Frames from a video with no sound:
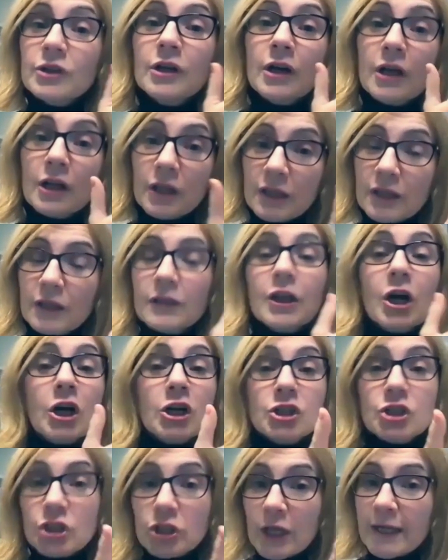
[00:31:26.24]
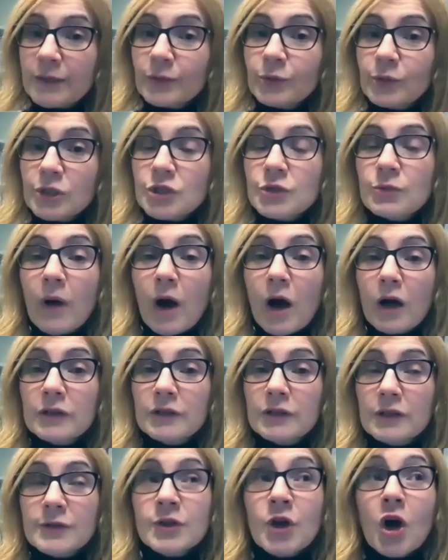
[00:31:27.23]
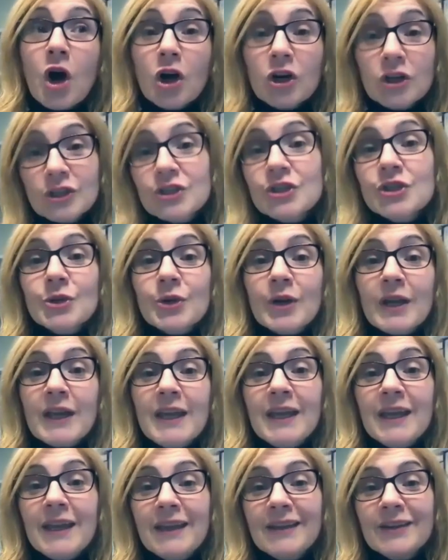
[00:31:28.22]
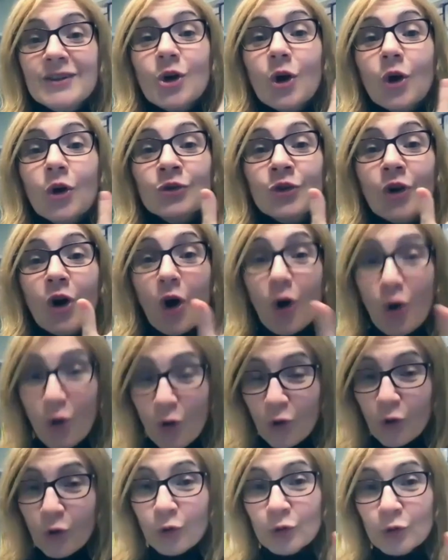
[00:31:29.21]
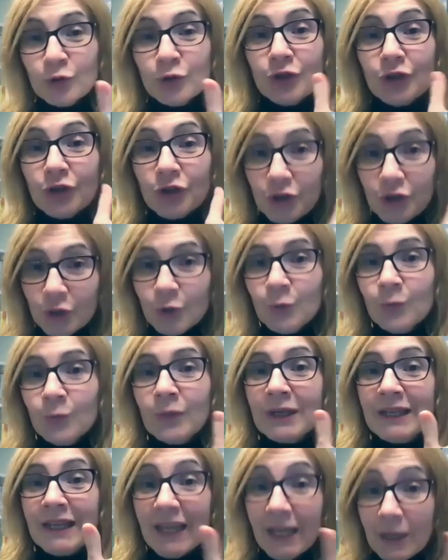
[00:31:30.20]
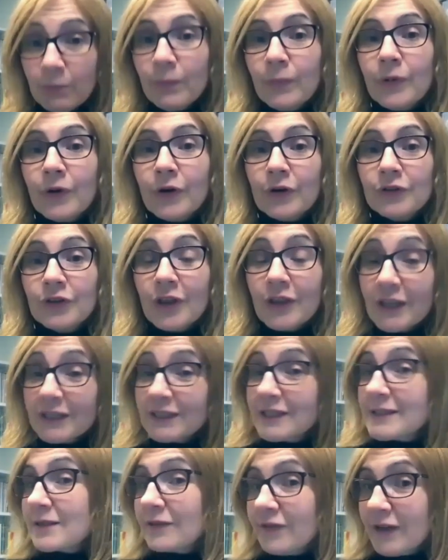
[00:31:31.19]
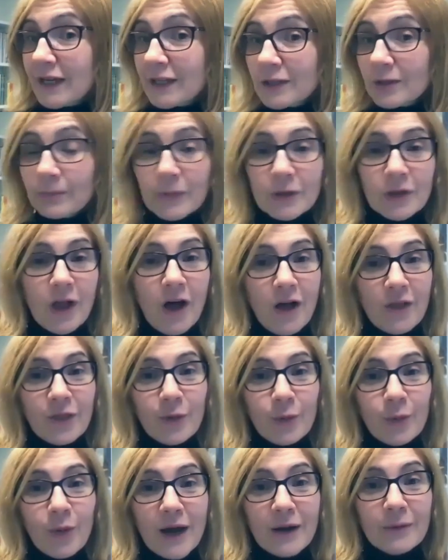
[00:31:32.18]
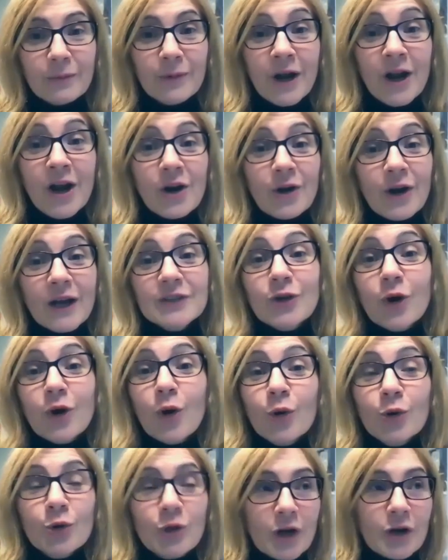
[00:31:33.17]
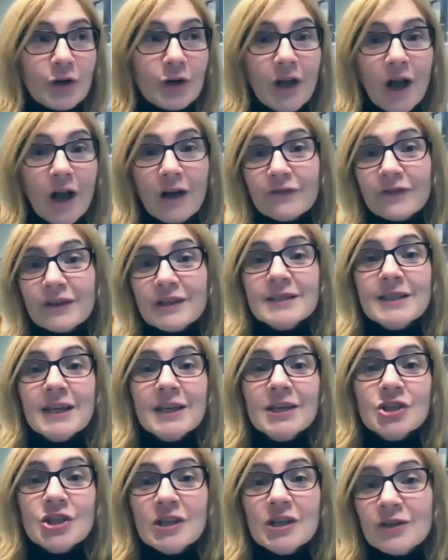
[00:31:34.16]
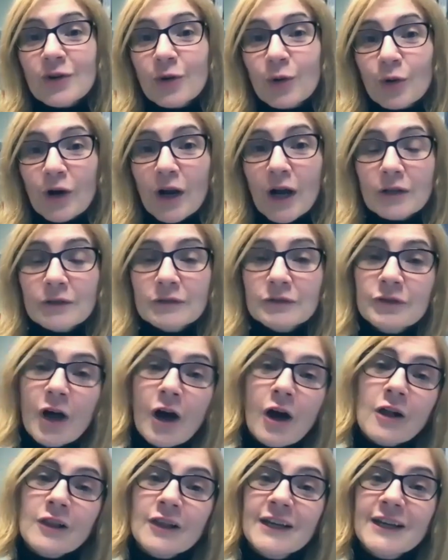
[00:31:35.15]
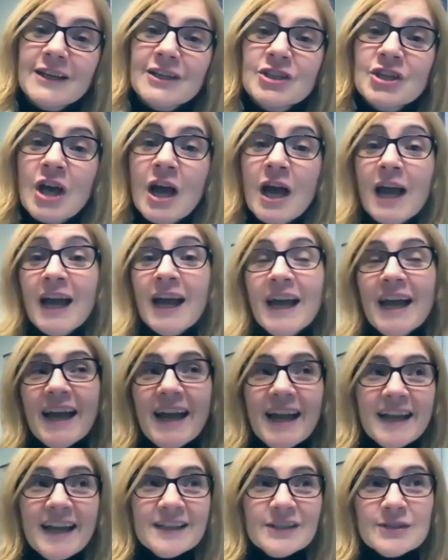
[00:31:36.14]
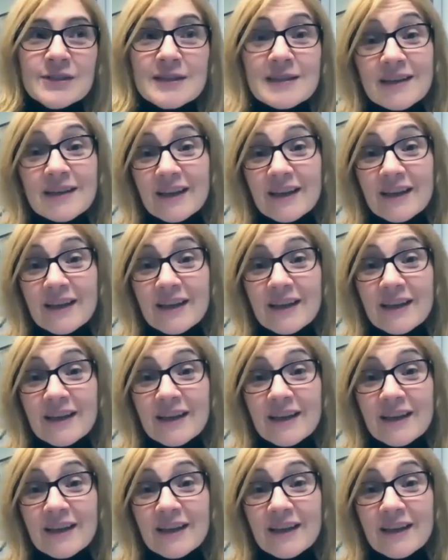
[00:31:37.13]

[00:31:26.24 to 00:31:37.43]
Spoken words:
large language models are trained on all human input that is available on the web, right? All our conversation, oral knowledge, and